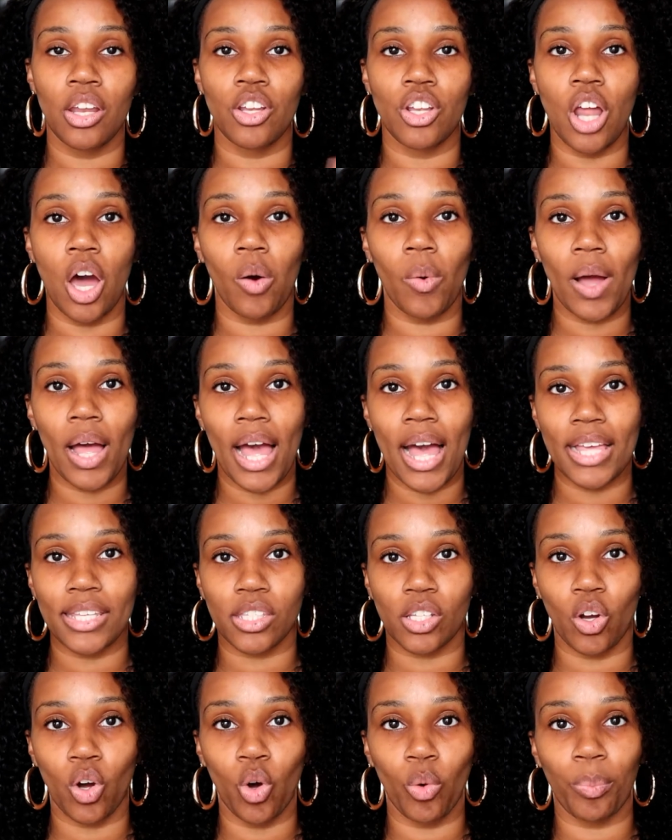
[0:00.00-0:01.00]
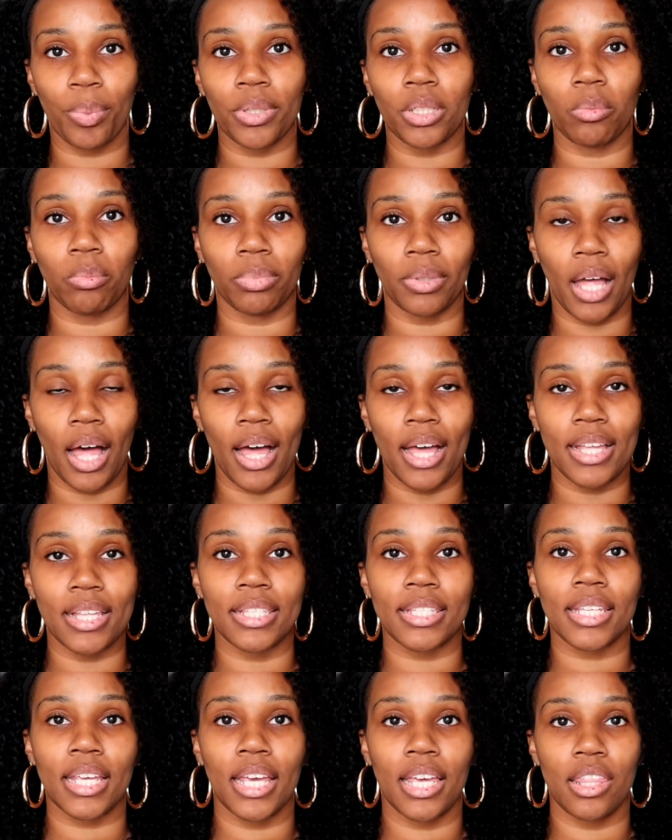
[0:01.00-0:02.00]
Noah has to open the
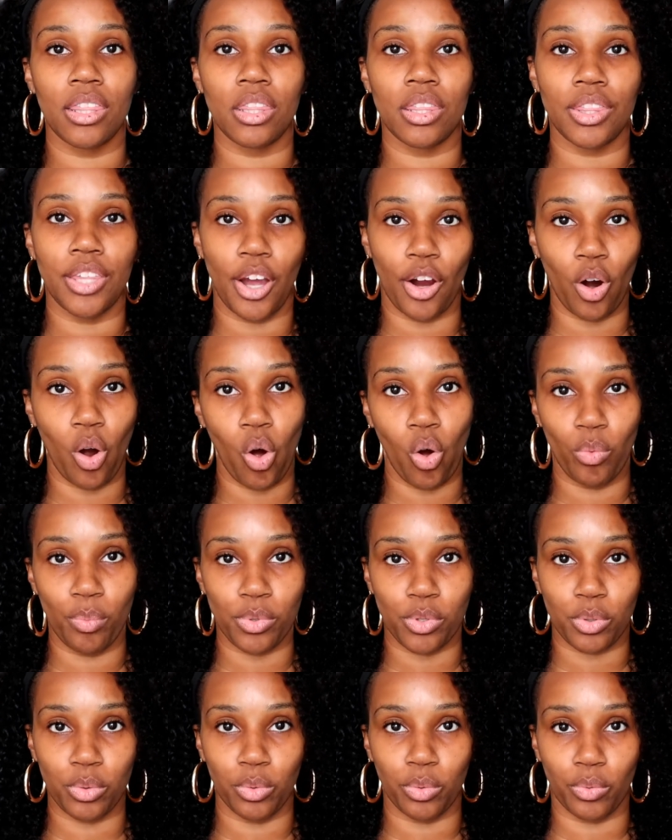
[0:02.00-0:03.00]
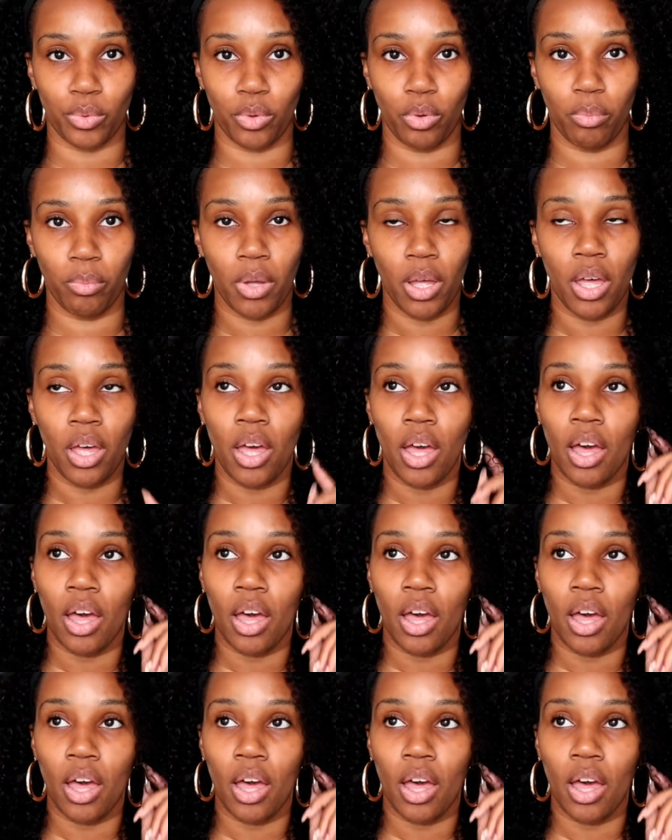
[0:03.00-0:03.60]
blinds in their homeschool room.